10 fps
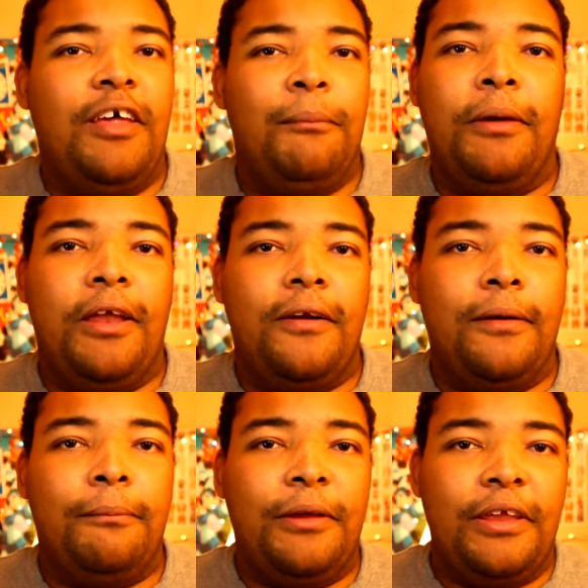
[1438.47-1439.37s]
Yeah, so I
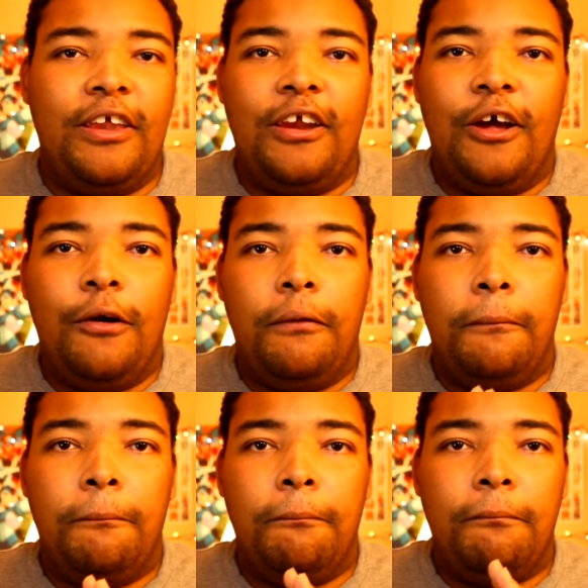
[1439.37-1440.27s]
guess
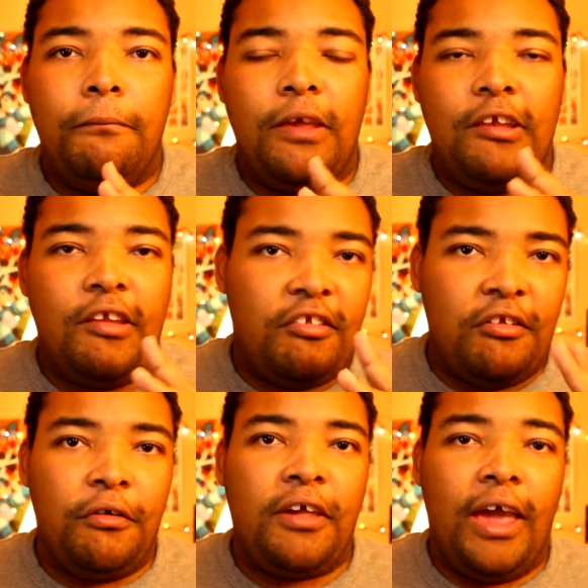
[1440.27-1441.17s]
I'll start
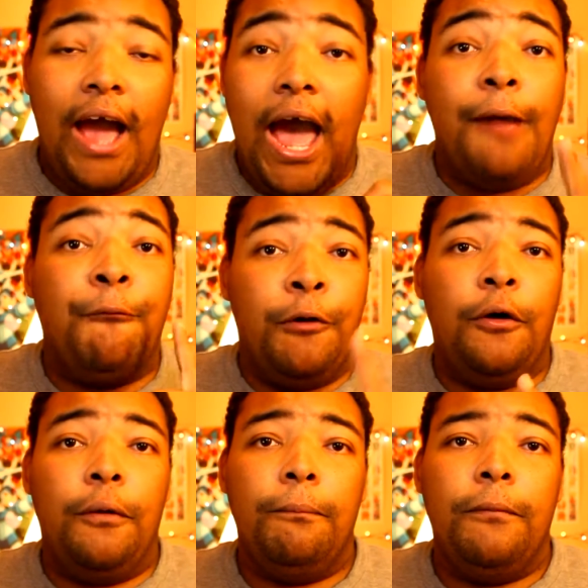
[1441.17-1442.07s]
talking about some stuff.
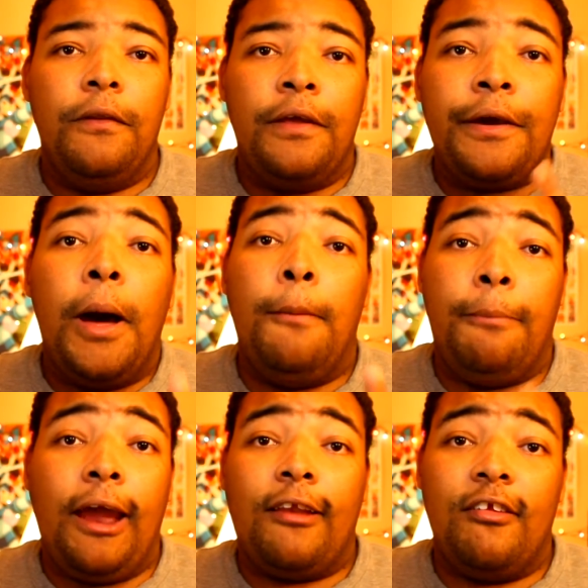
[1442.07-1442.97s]
This episode
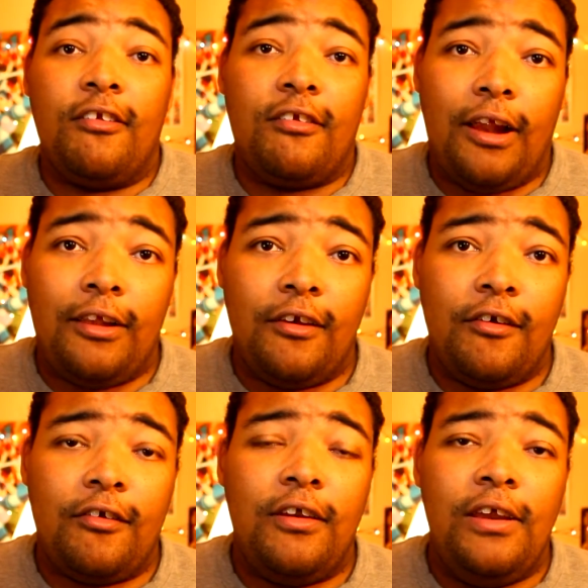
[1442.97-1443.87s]
is actually really
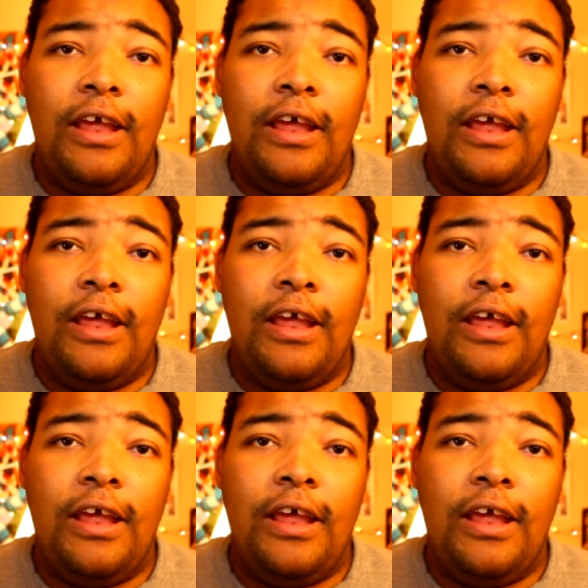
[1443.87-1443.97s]
good.